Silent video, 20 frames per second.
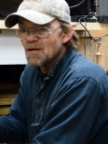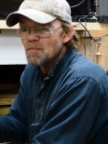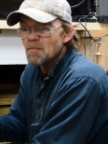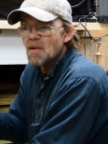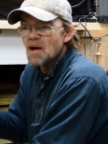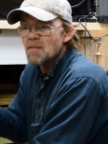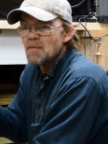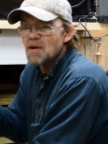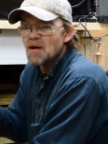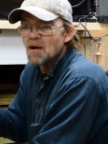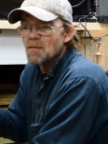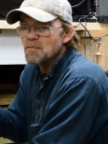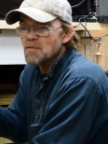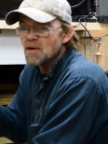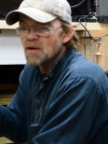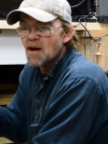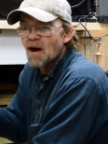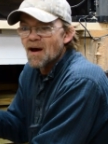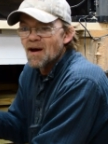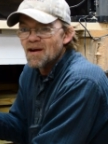maybe up to
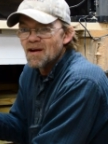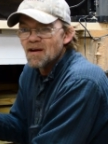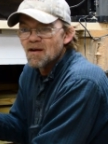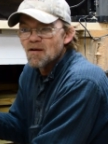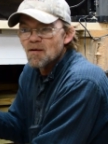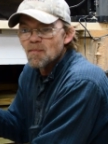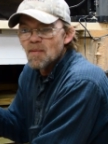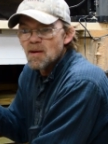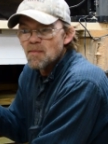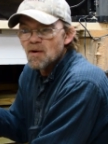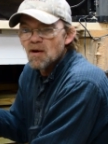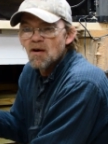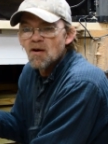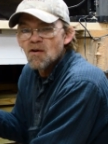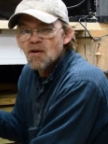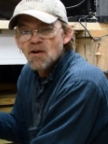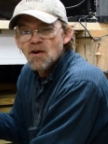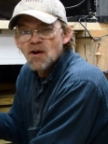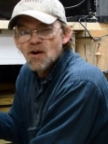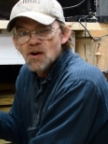90 or maybe
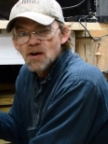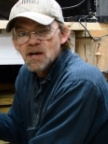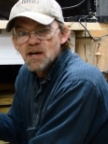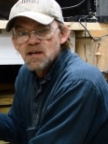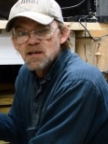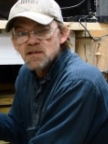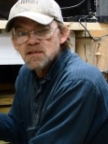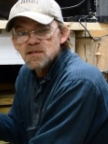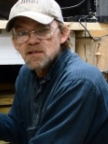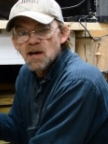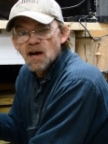100 degrees,